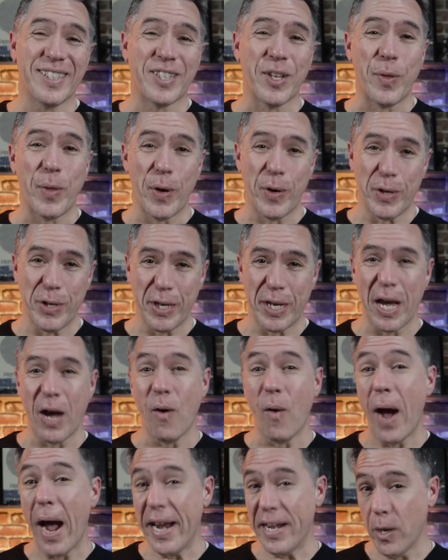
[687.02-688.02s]
So there you
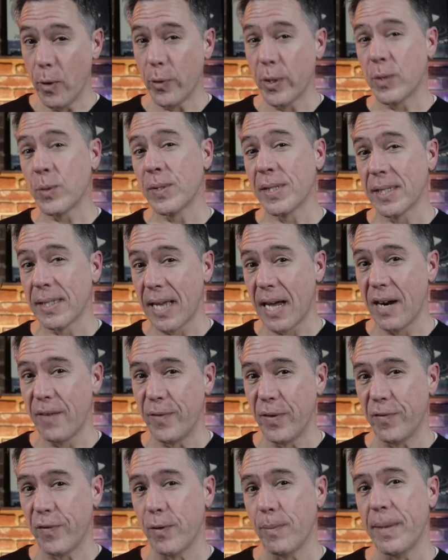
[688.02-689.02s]
go. I know this was a lot
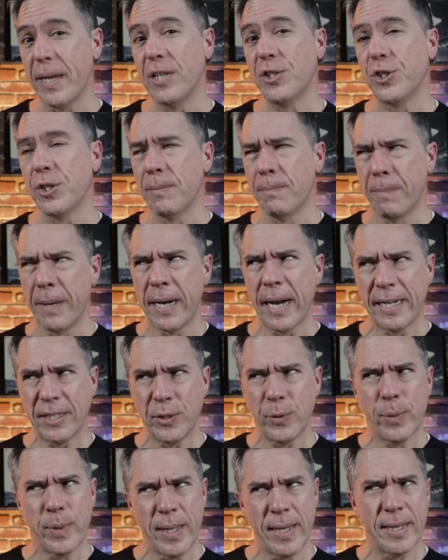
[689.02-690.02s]
of information, but I
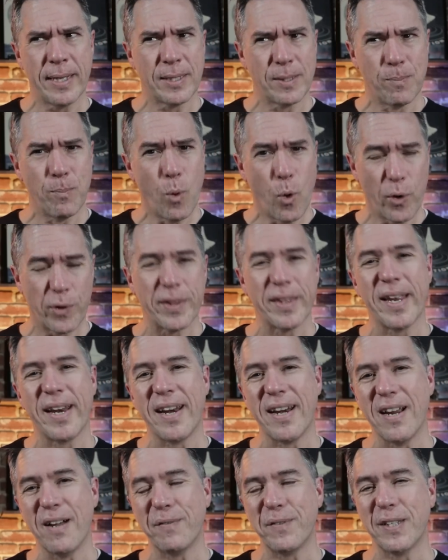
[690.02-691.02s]
do think it's more than
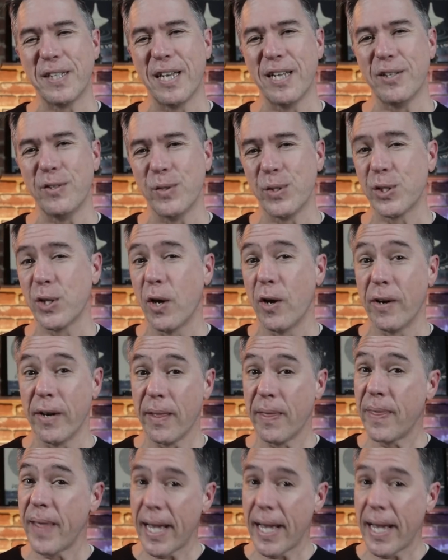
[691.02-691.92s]
enough to get you started.